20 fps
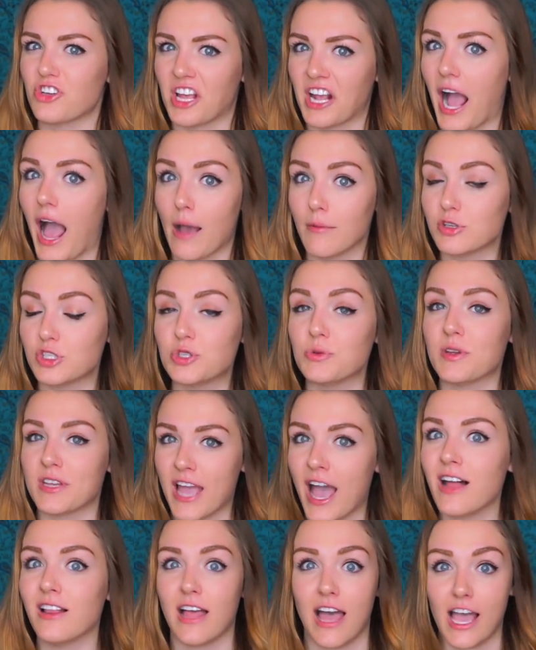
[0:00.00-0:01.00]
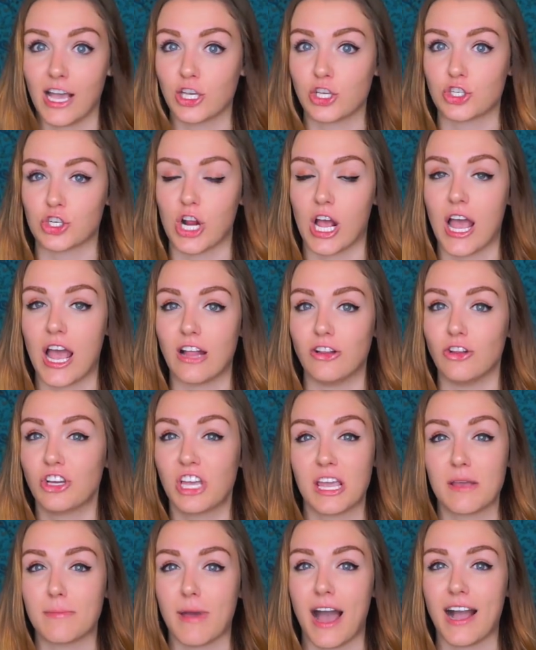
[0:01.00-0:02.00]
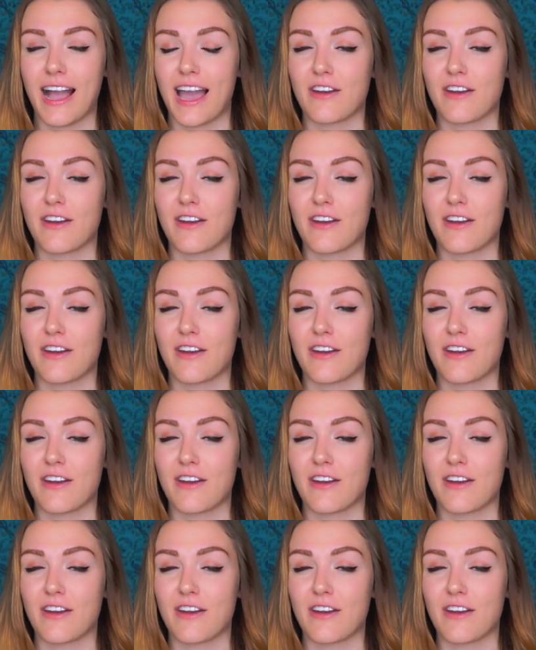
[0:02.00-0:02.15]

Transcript: Like, I was doing hella extra. Looking back,